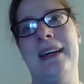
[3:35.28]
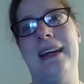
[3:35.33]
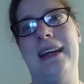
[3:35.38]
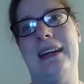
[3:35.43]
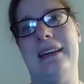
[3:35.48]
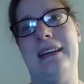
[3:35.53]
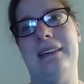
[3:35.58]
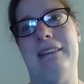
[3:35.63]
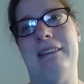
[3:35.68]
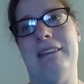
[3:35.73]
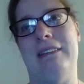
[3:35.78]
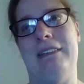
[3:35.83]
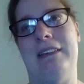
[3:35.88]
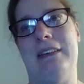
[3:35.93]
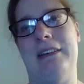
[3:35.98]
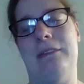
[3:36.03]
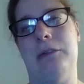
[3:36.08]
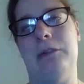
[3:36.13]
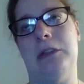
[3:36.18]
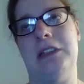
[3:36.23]
And
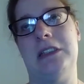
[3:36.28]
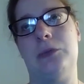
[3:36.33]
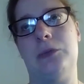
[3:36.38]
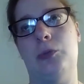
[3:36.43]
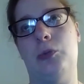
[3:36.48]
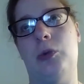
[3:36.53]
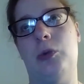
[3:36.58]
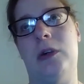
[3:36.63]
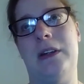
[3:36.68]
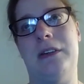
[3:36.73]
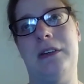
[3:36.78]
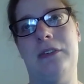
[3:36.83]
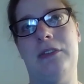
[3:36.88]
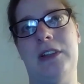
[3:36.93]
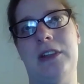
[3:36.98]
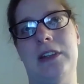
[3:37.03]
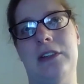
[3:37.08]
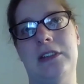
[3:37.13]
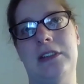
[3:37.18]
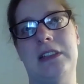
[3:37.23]
it was one of
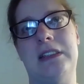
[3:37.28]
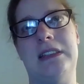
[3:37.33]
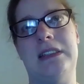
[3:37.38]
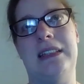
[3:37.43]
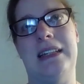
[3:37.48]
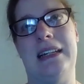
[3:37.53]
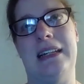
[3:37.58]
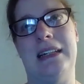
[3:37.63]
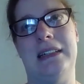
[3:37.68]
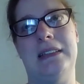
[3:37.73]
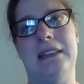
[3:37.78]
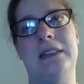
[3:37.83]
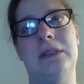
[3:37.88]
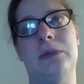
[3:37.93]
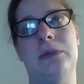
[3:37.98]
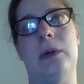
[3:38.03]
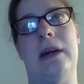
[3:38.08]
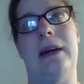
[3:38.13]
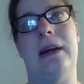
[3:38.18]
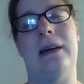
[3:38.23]
those things
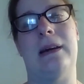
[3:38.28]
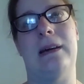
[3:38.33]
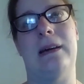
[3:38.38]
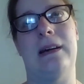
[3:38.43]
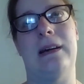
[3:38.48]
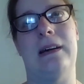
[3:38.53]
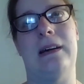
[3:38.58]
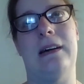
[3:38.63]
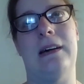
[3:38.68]
where